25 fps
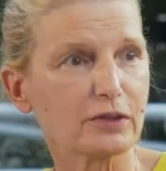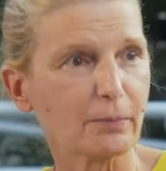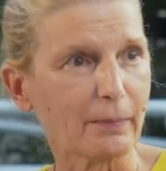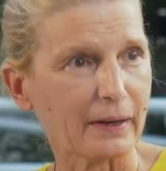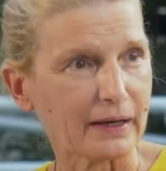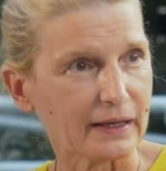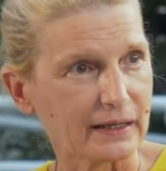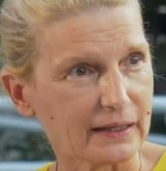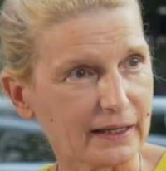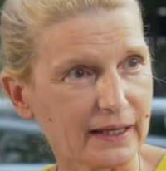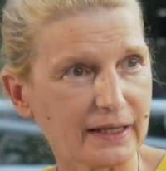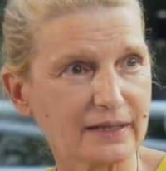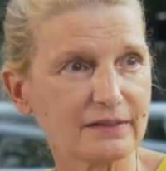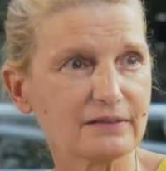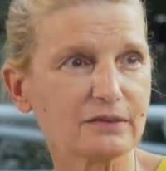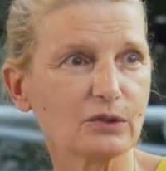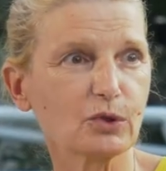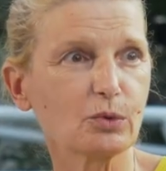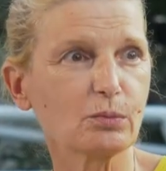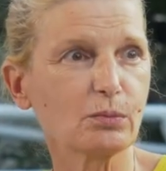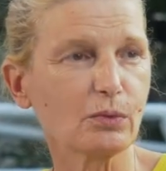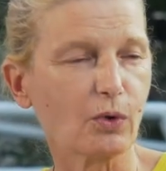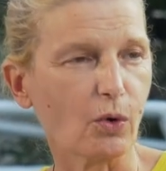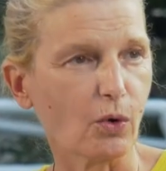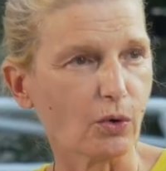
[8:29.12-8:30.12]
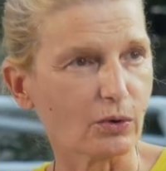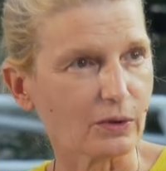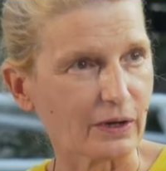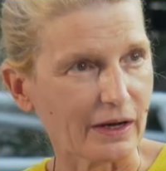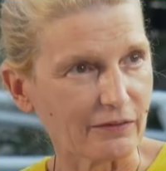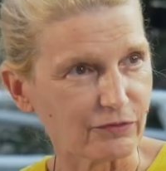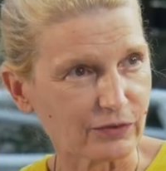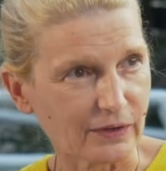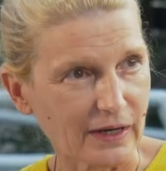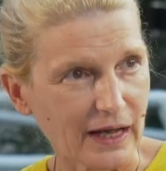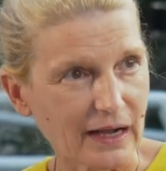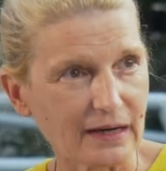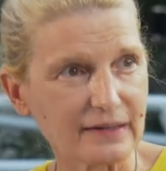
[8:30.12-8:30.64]
of the magnesium, or
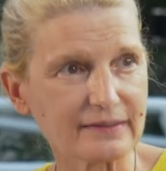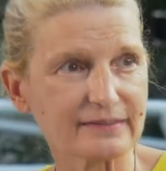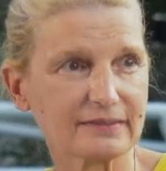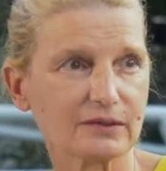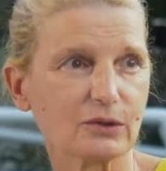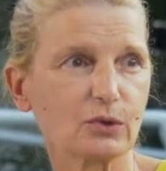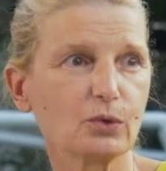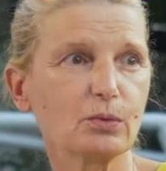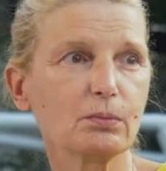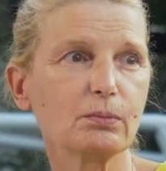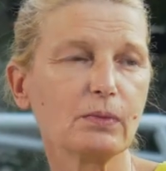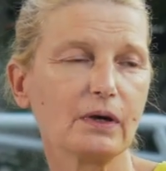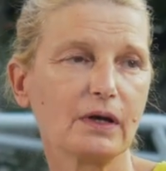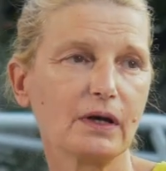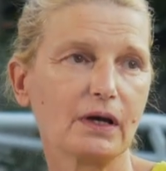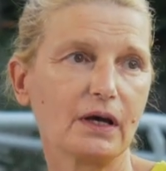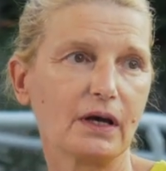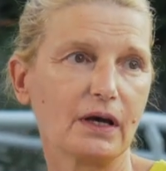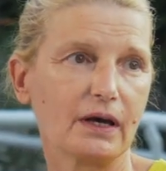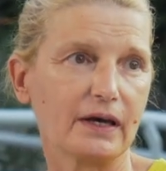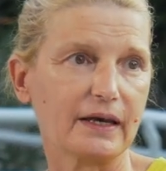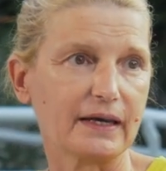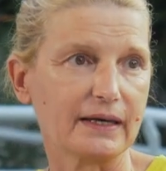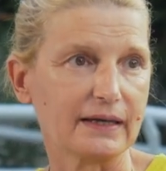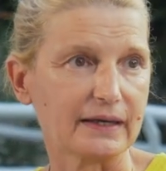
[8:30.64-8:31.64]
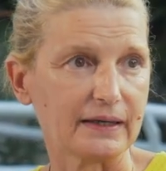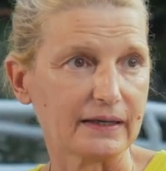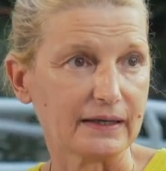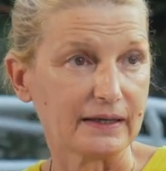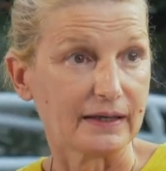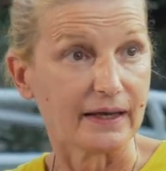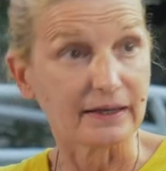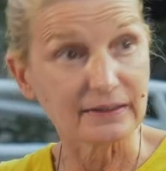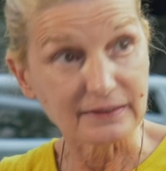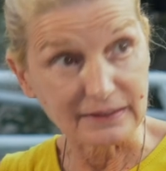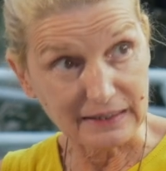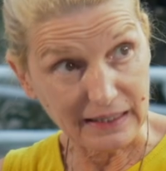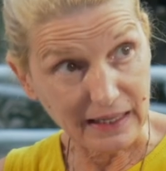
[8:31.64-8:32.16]
of calcium,
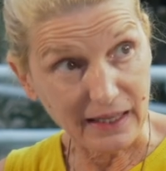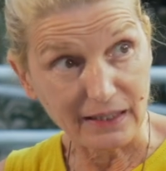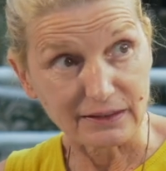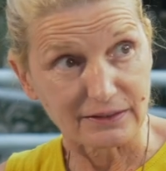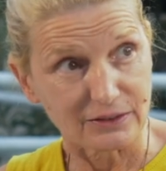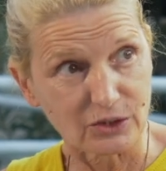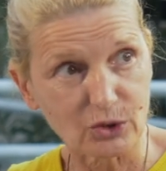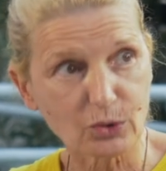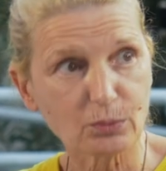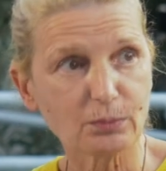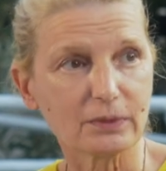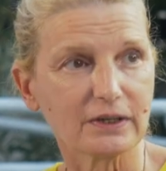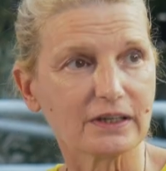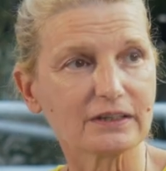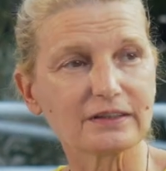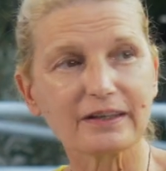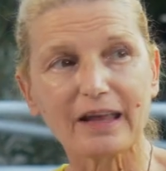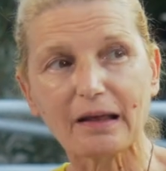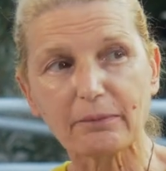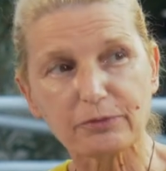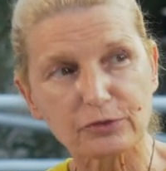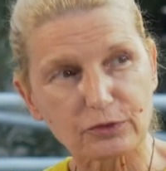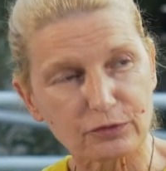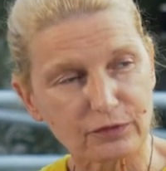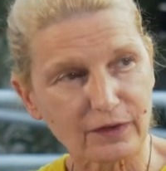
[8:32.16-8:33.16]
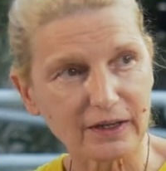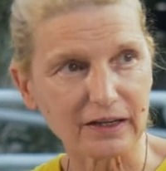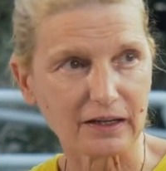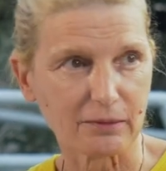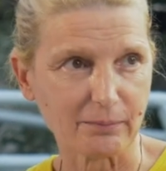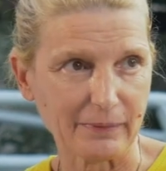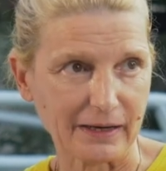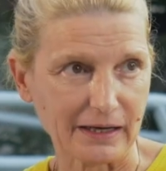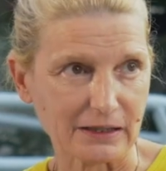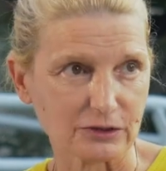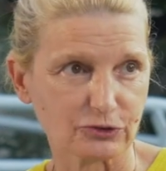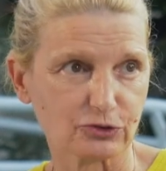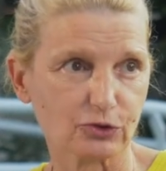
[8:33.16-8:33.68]
uh, and radium, it helps
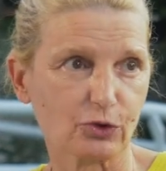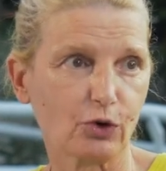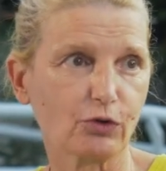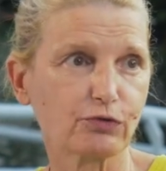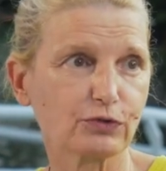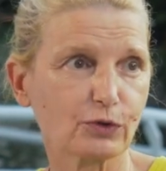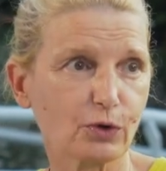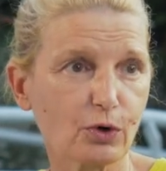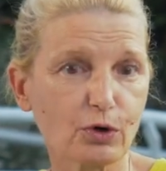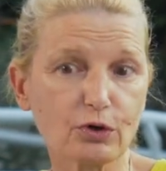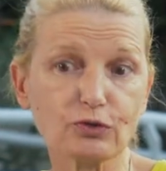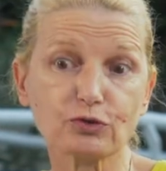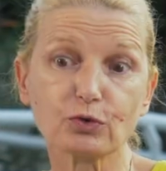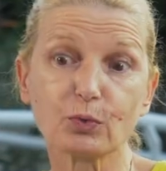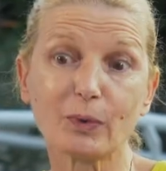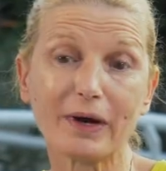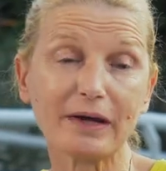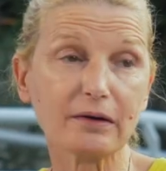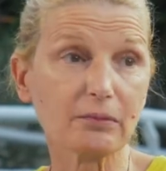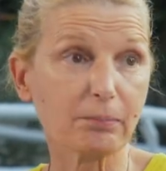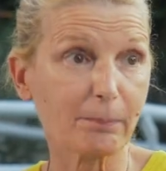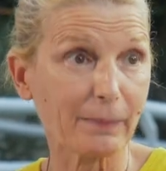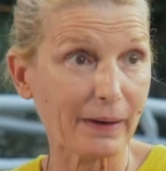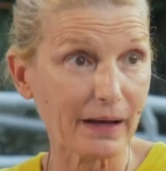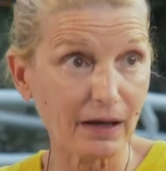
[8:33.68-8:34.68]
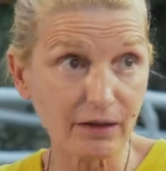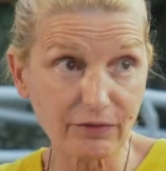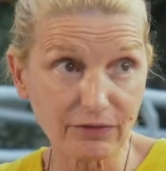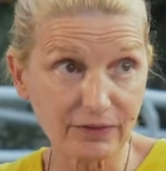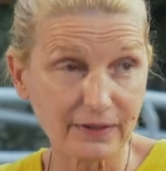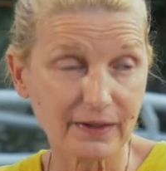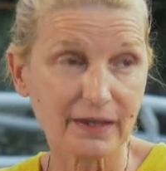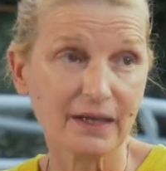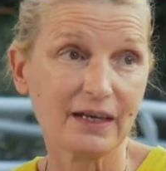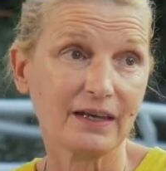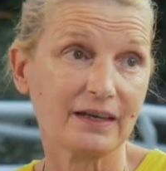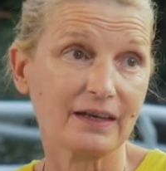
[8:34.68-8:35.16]
very much. Of course, one bath